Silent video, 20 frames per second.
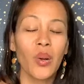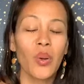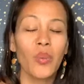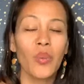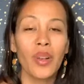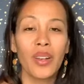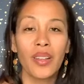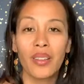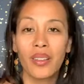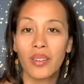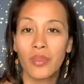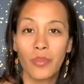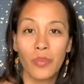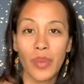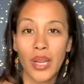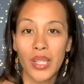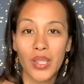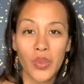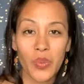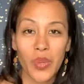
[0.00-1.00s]
One of the
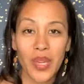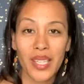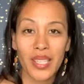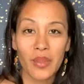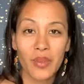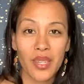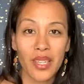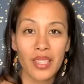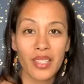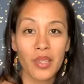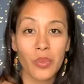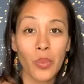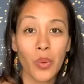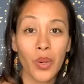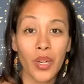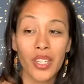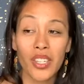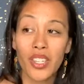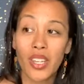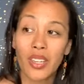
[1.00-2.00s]
best ways that we can support
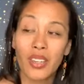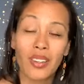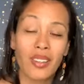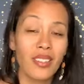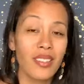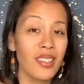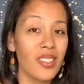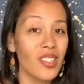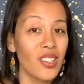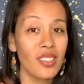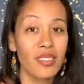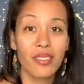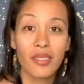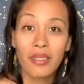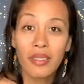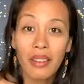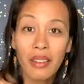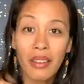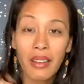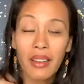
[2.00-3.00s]
each other is to just
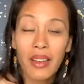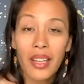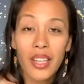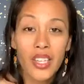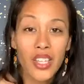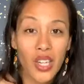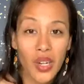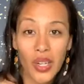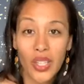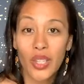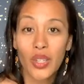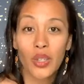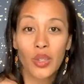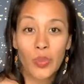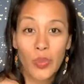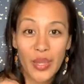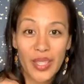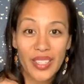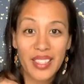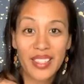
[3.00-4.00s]
share each other's
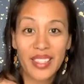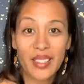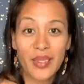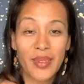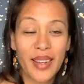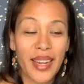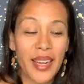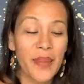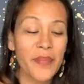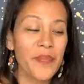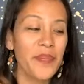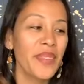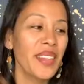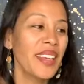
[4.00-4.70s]
businesses, right?